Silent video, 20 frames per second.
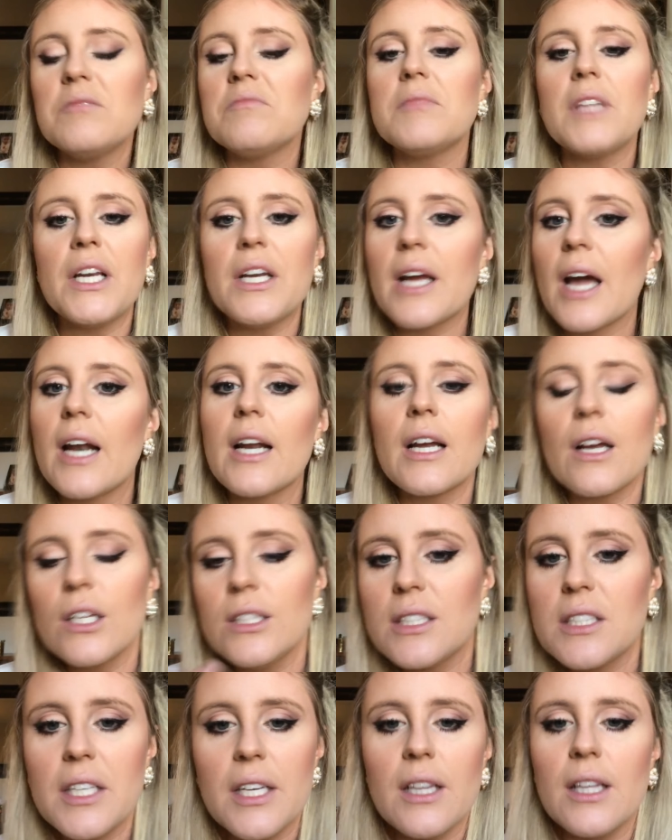Then you got to
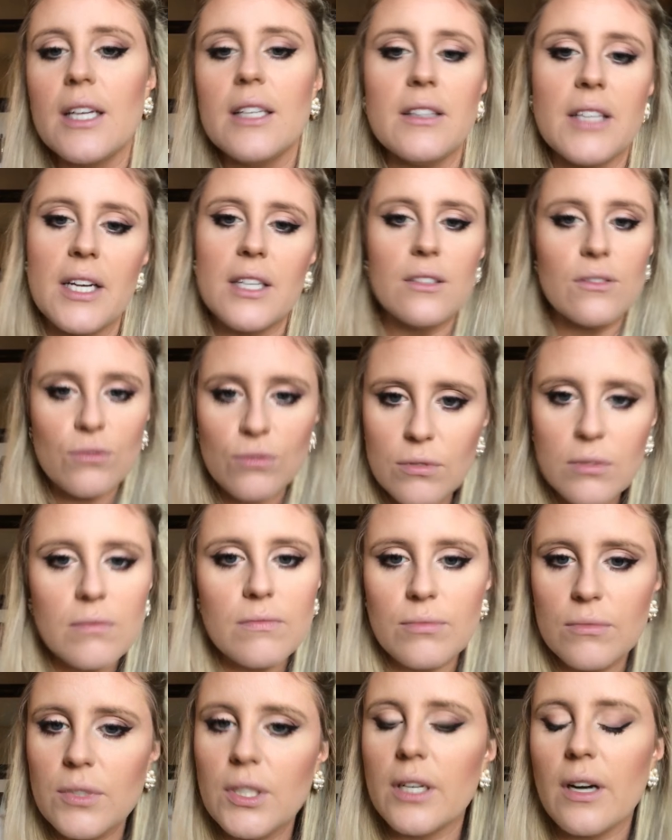conceal it, and then it,
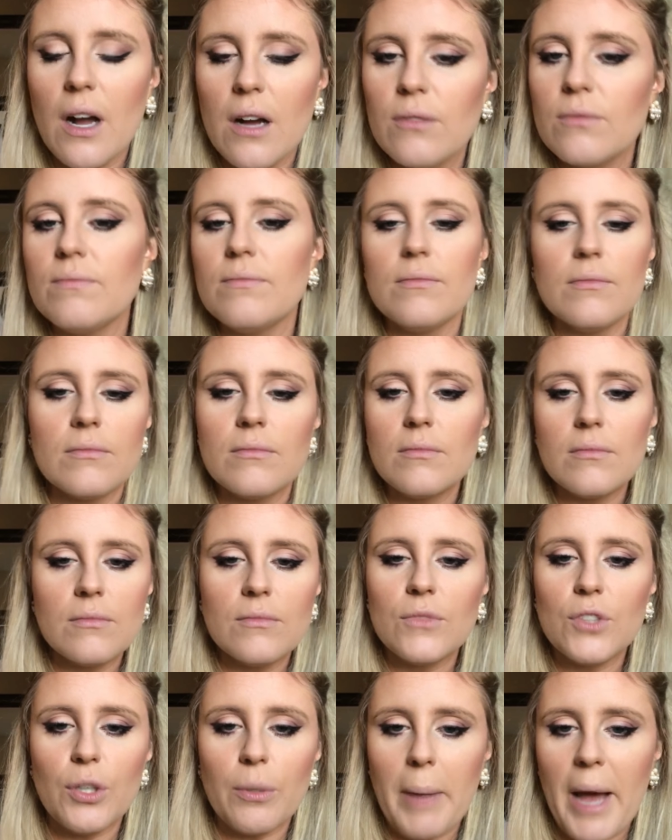you know,
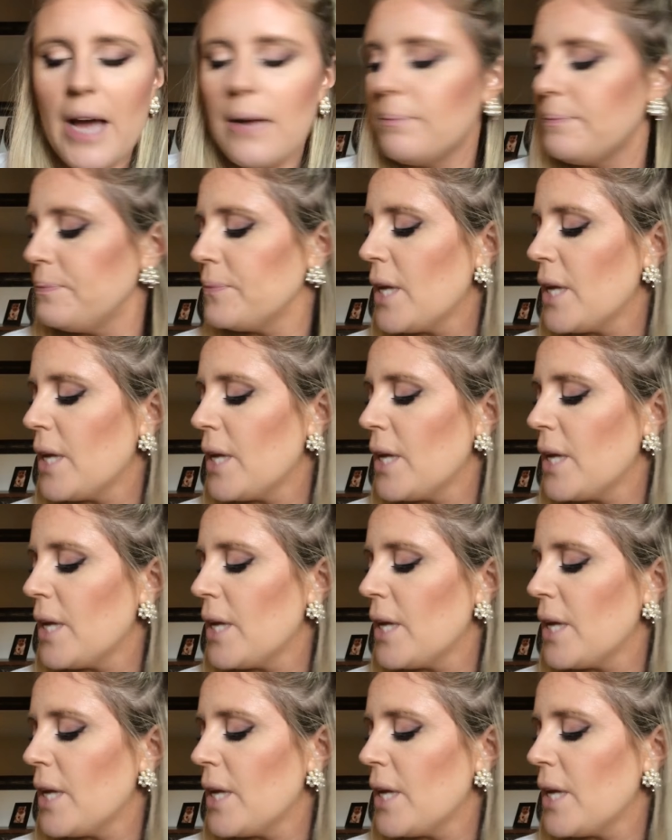you're mad.